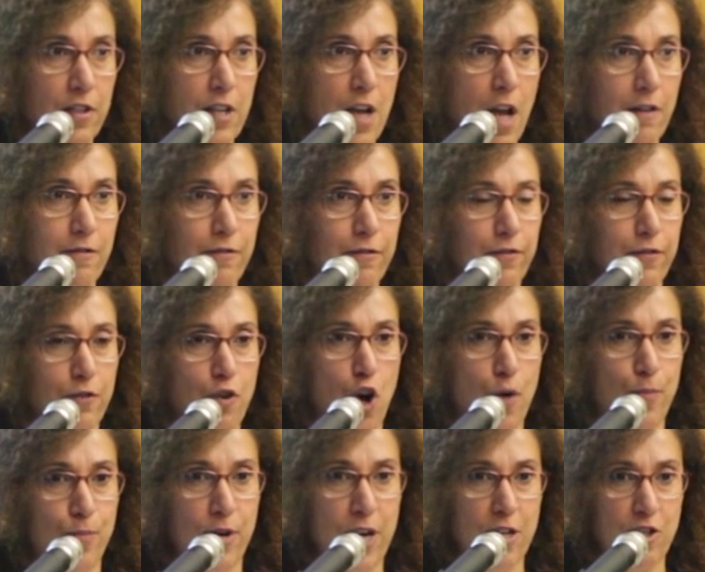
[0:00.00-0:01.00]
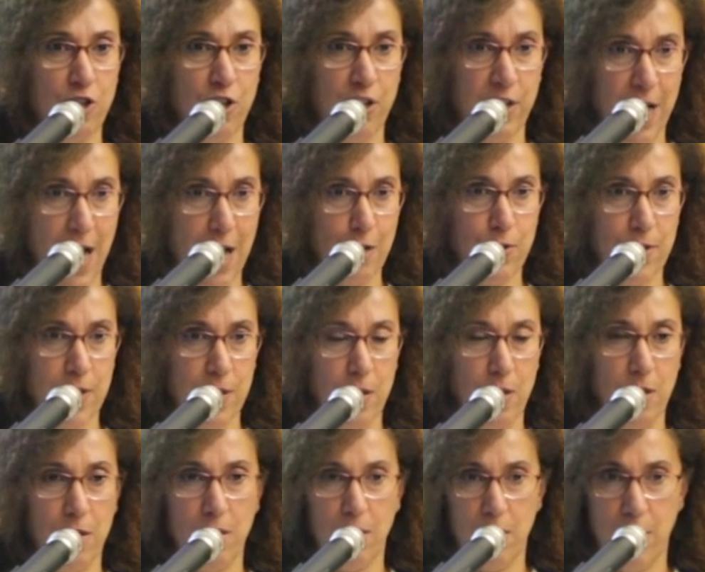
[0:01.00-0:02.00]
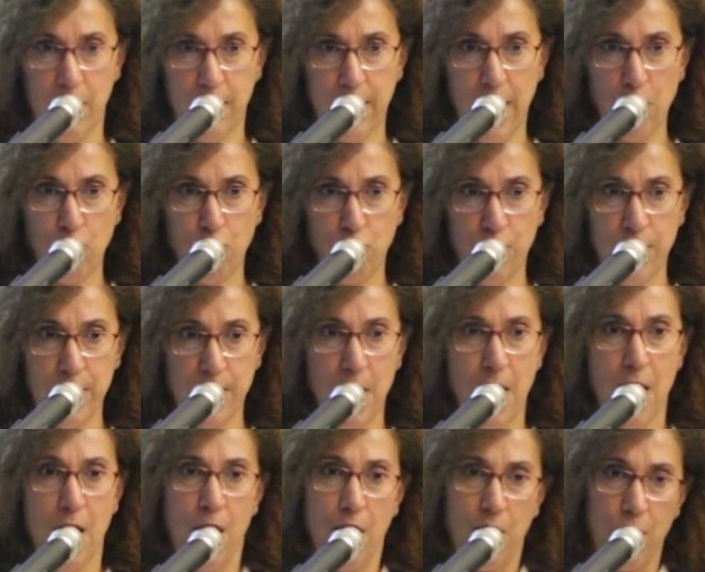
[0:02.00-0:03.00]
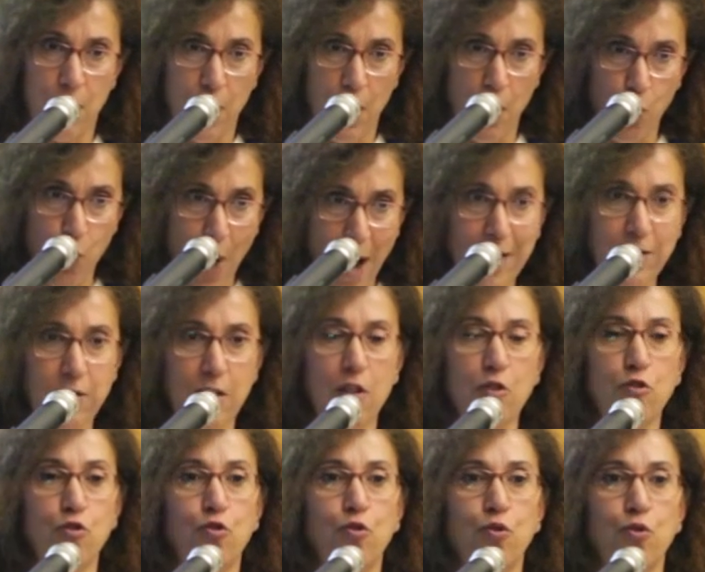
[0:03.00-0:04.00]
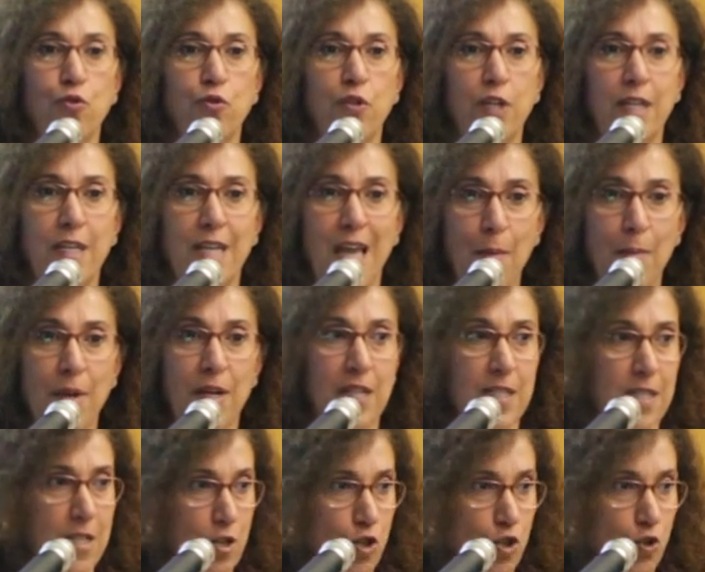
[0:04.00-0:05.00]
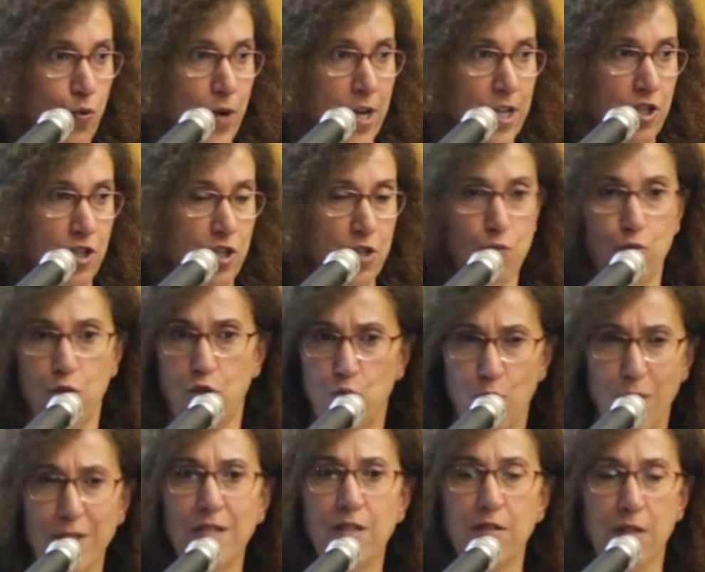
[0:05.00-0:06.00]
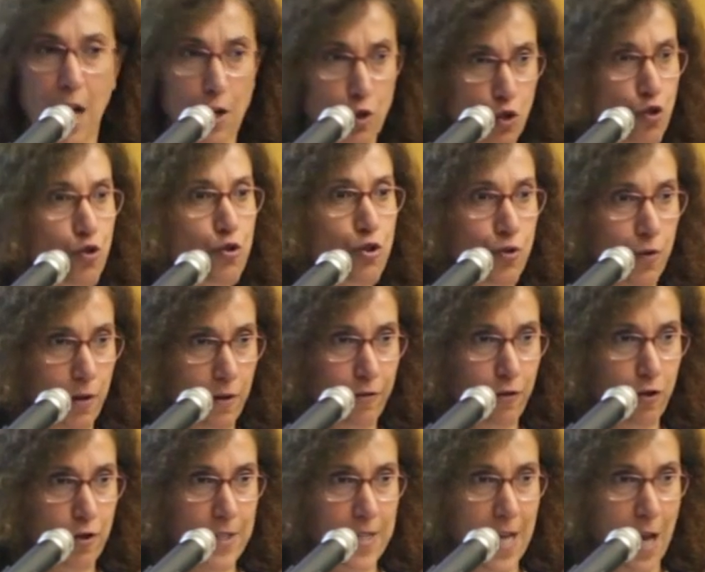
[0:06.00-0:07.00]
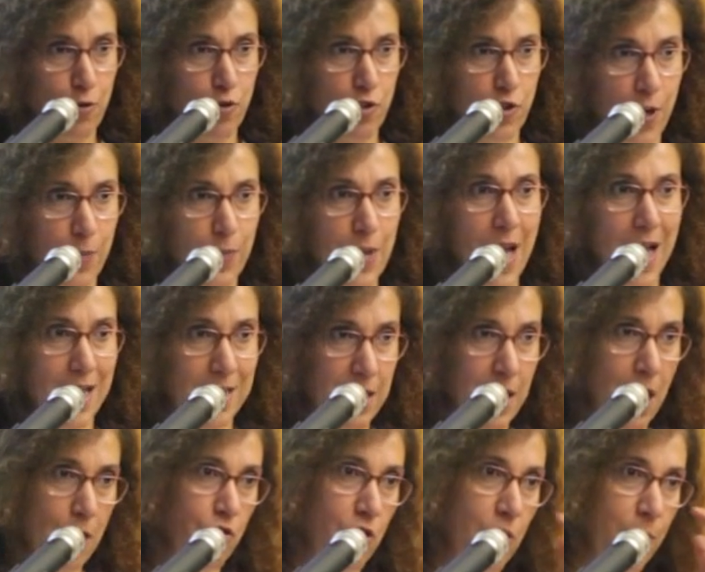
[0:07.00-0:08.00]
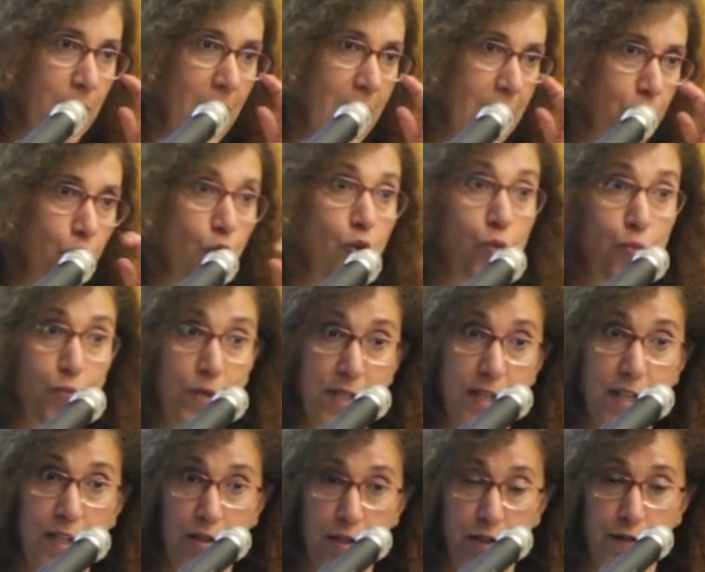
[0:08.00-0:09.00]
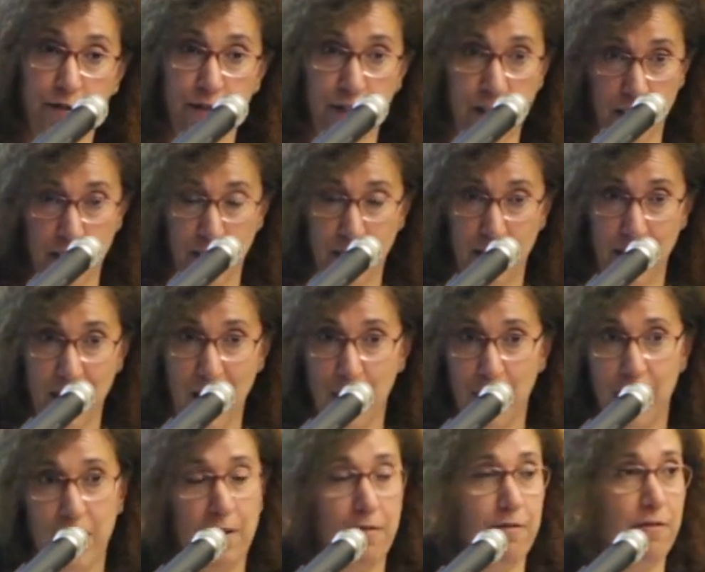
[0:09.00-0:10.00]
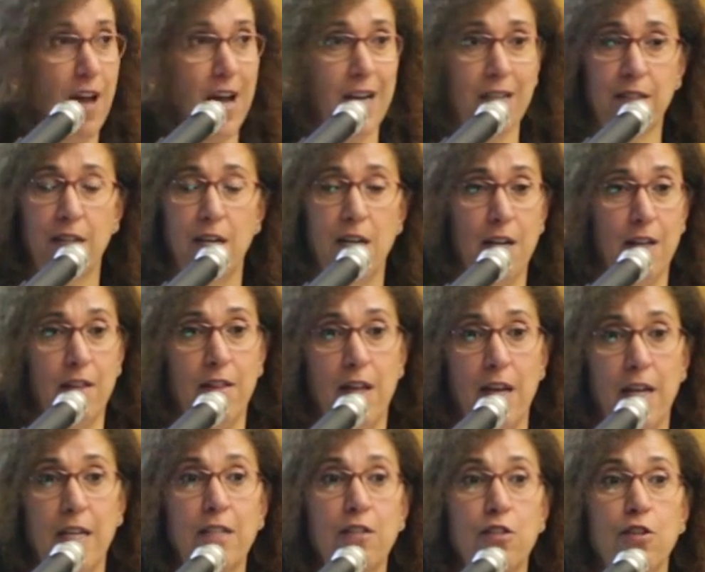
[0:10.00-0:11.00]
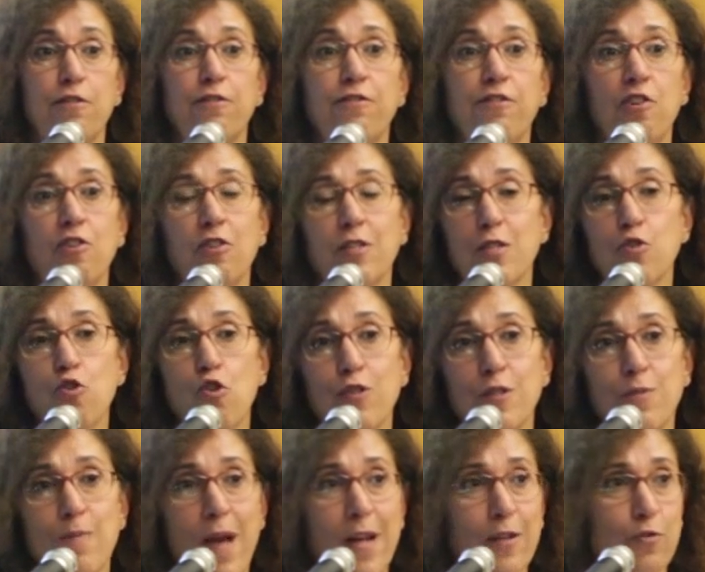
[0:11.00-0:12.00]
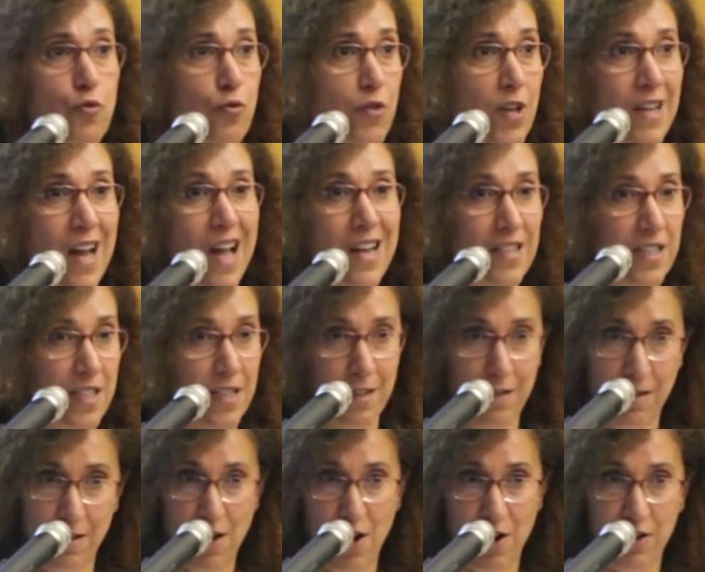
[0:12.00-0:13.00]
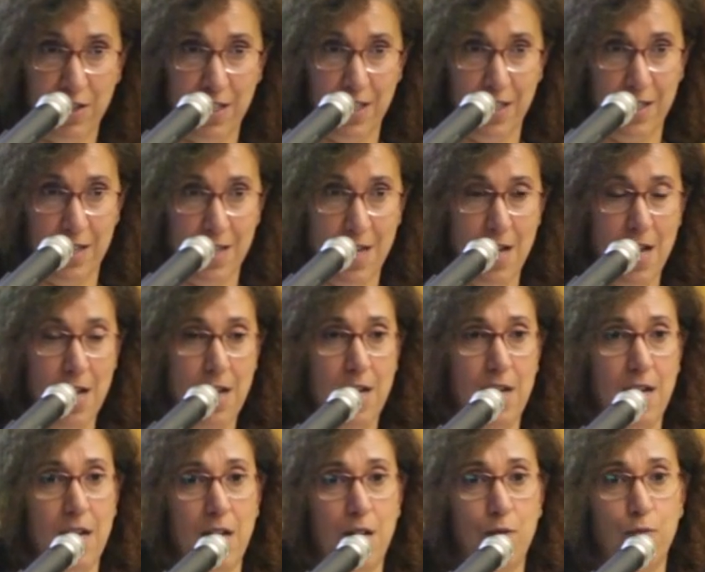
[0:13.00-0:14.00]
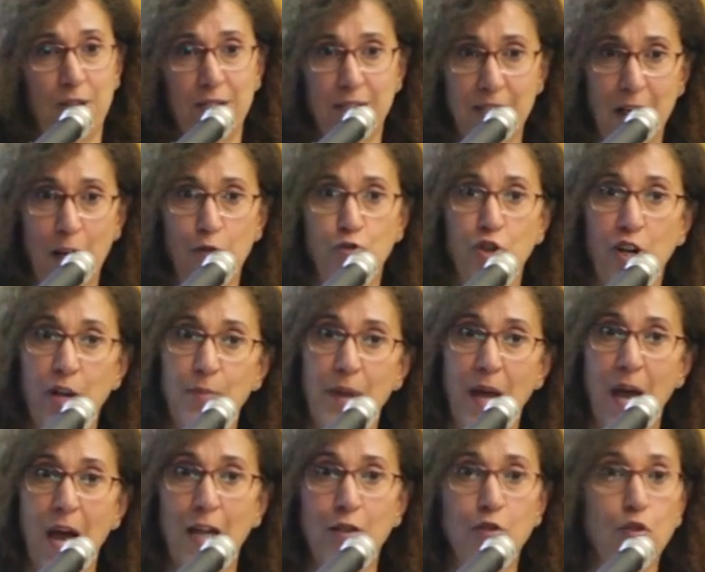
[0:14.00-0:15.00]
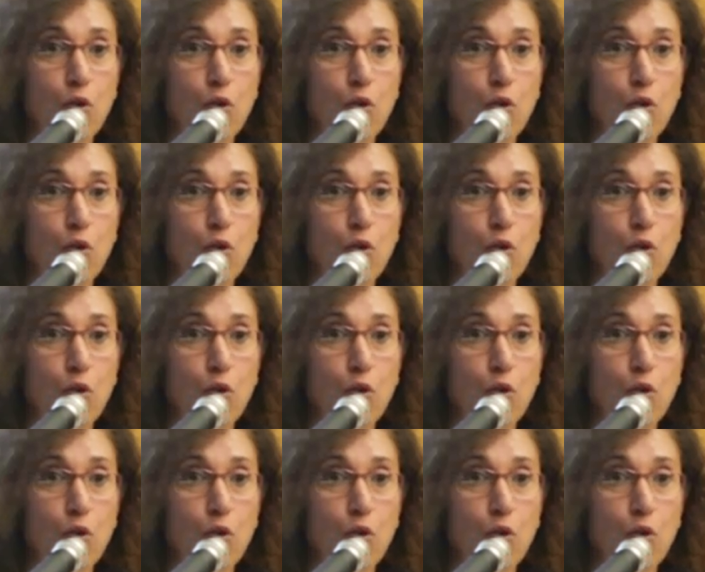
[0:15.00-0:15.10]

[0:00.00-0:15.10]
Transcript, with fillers: Gulf Cooperation Council uh, countries, uh, went into the Yemeni situation, which wasn't unusual for Saudi Arabia, as Saudi Arabia had always interfered in Yemen. In fact, the interference goes back to the 1930s, uh, when Saudi Arabia had